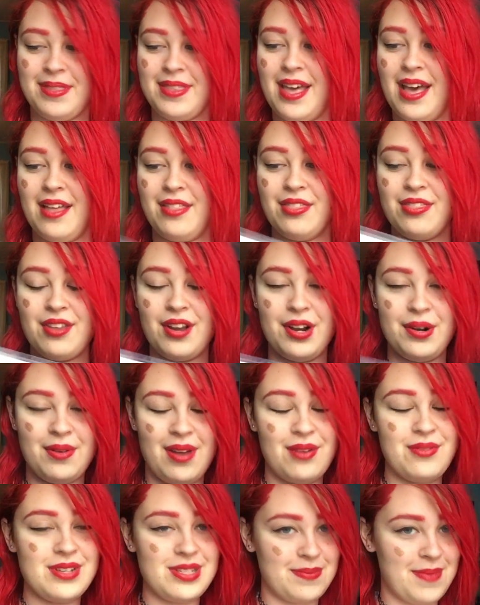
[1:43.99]
and that third
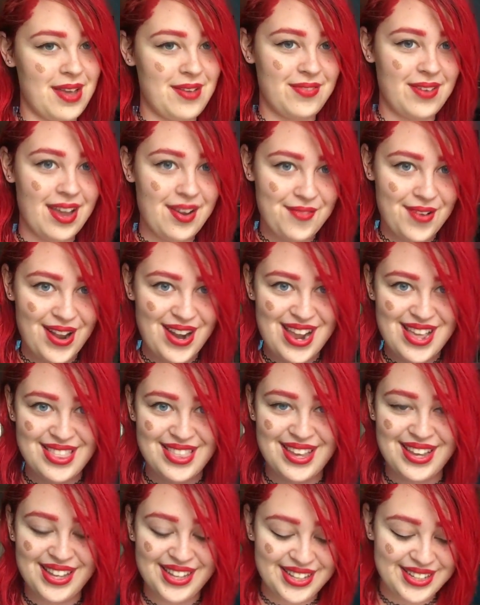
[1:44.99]
one was my favorite, I
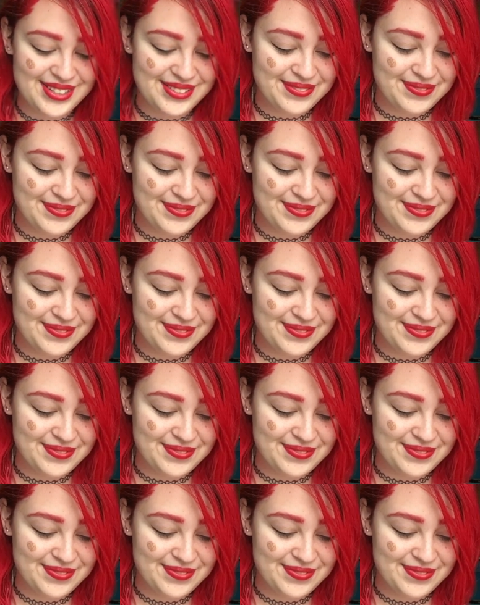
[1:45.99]
think.